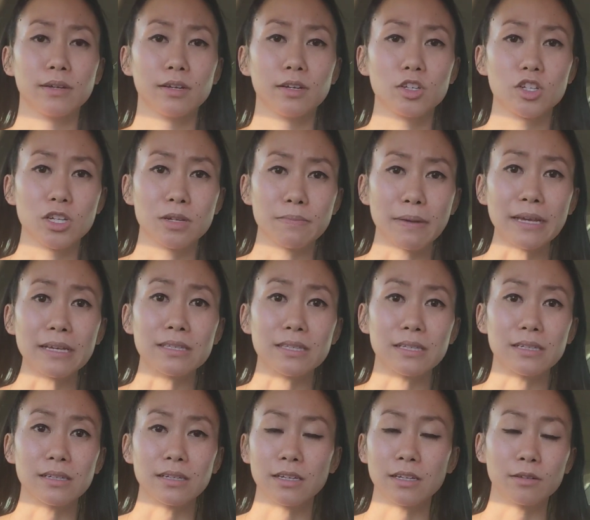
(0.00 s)
she makes
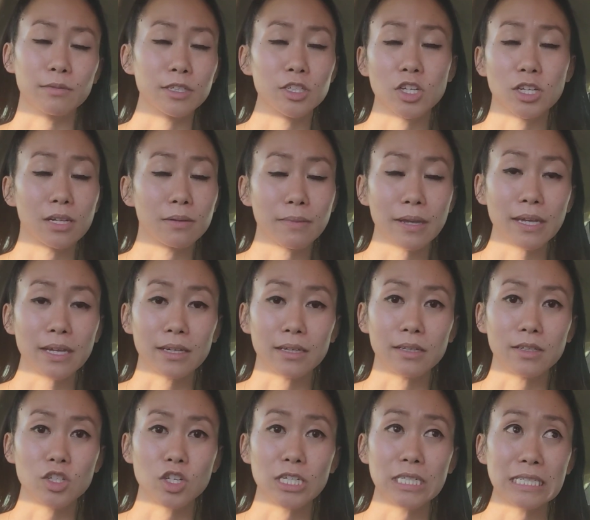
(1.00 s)
it. You know, she didn't make
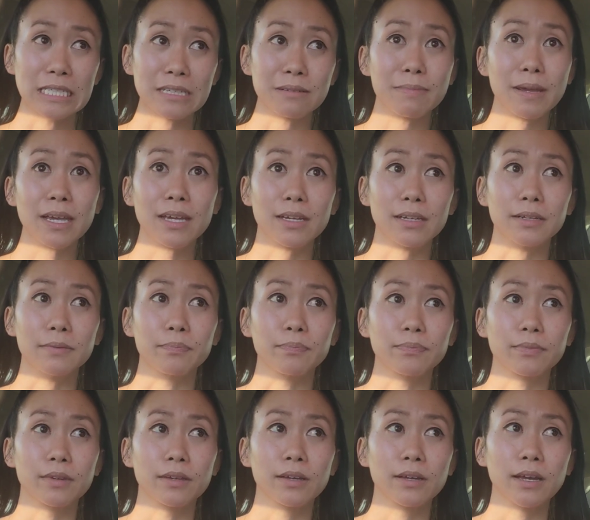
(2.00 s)
it. She didn't make it.
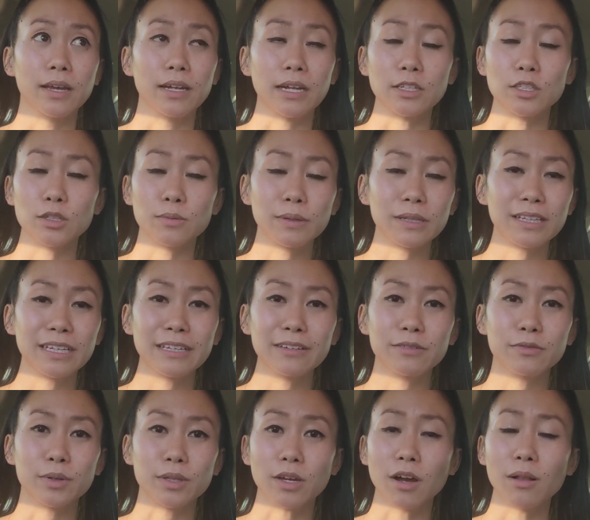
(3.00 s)
And I do
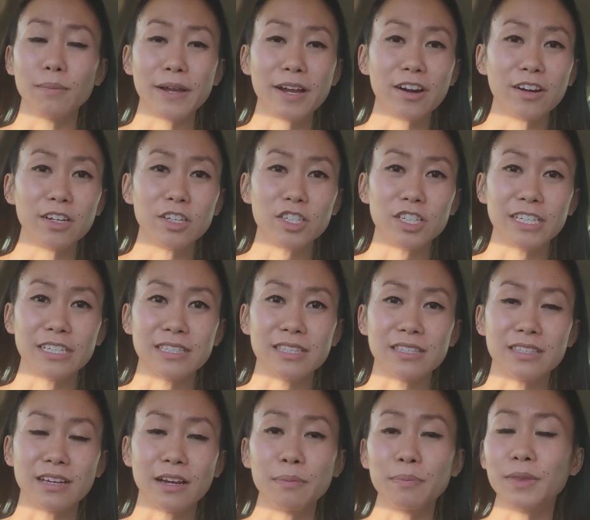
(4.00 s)
believe with all my heart,
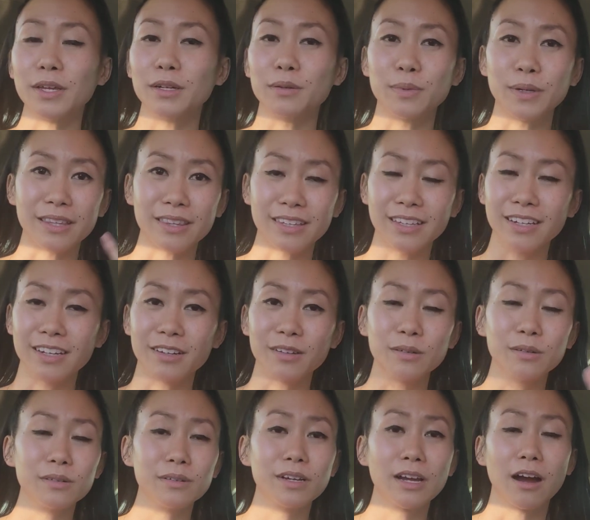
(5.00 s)
she's up there with, you
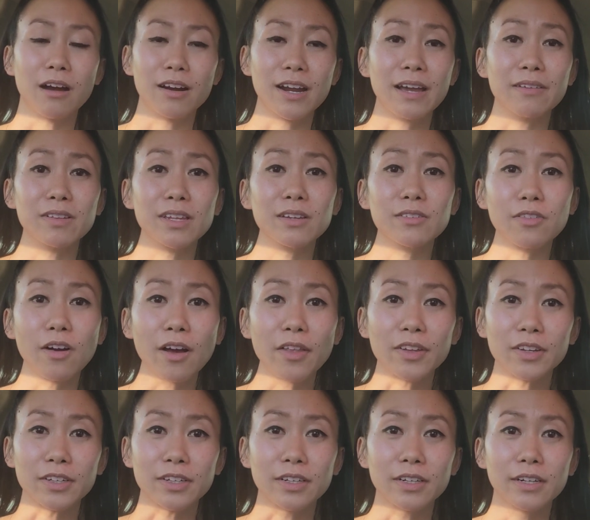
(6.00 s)
know, our Heavenly
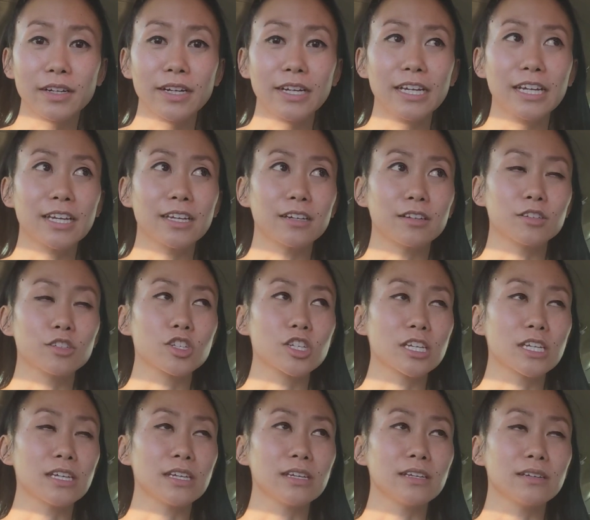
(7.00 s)
Father. You know,
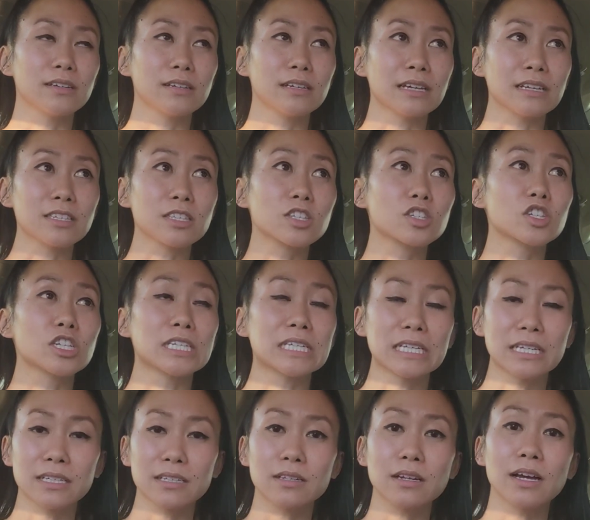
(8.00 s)
she
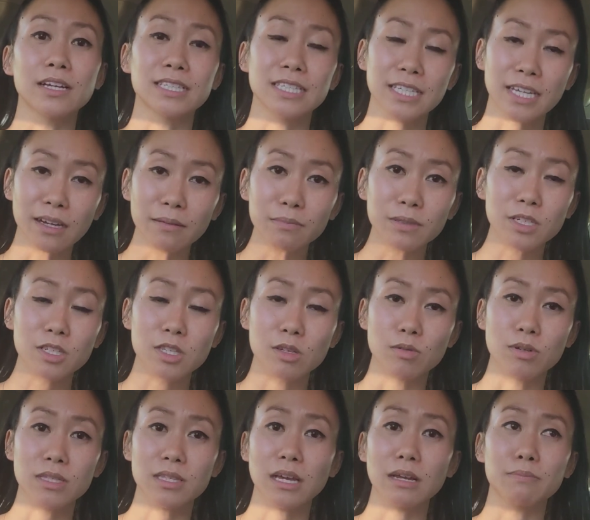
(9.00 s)
did attempt
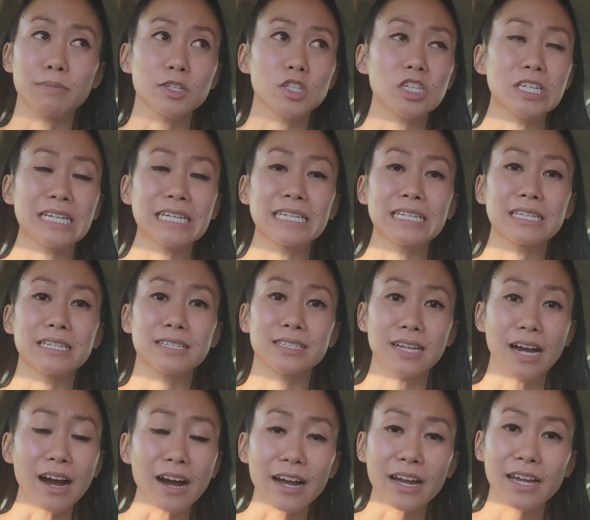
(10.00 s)
suicide, but she didn't
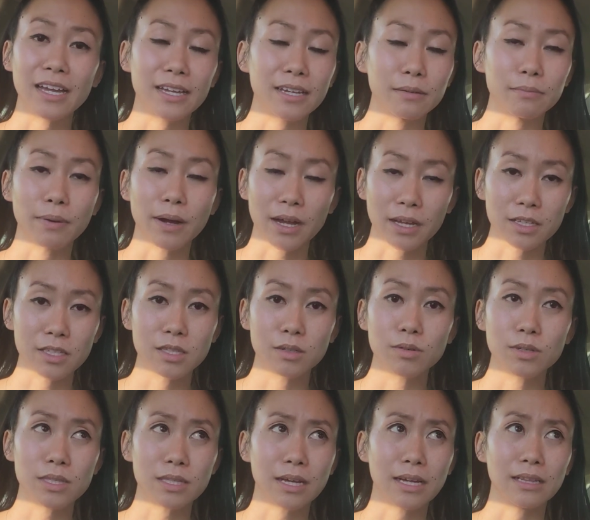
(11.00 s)
die by
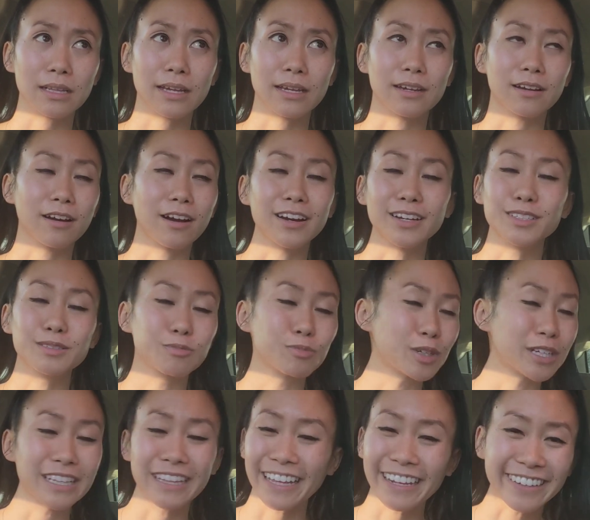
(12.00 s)
suicide. Like, God
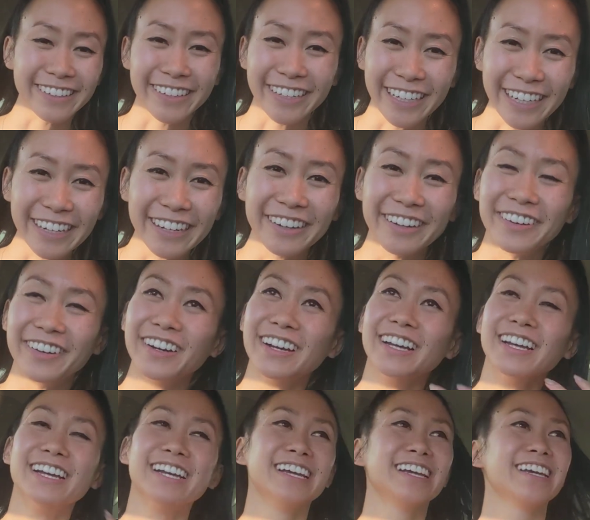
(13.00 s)
wouldn't let her go.
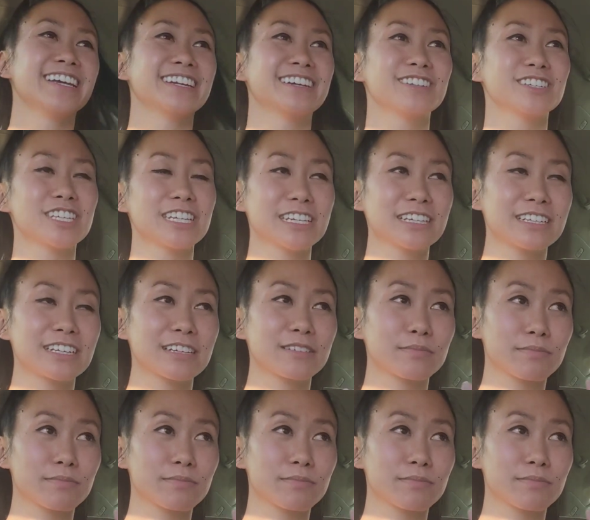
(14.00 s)
You know, she